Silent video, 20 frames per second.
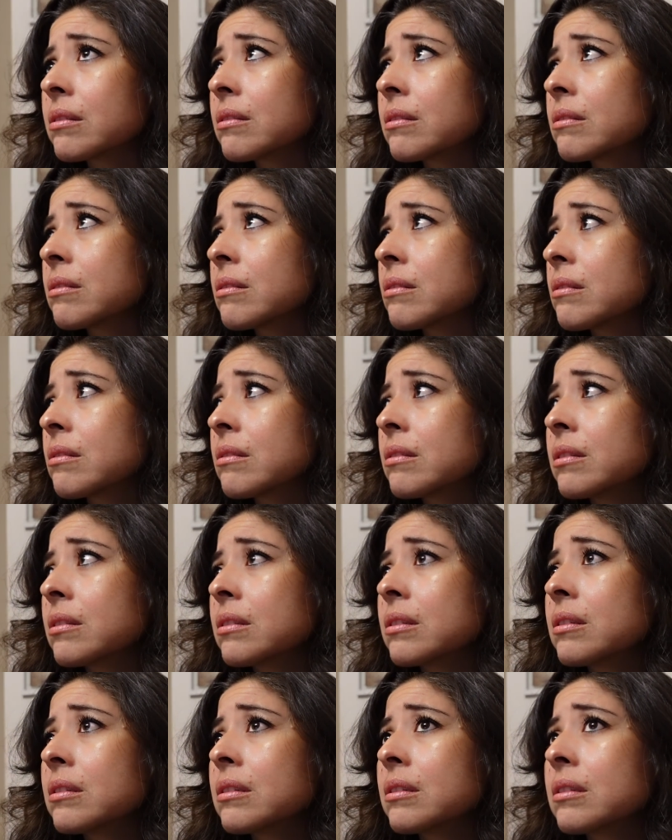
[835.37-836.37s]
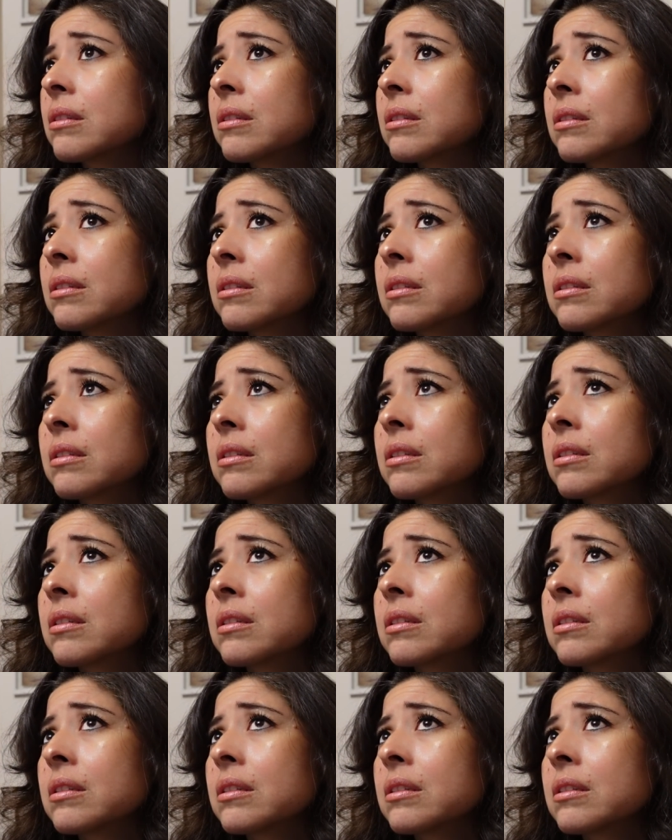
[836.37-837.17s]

Nothing is said.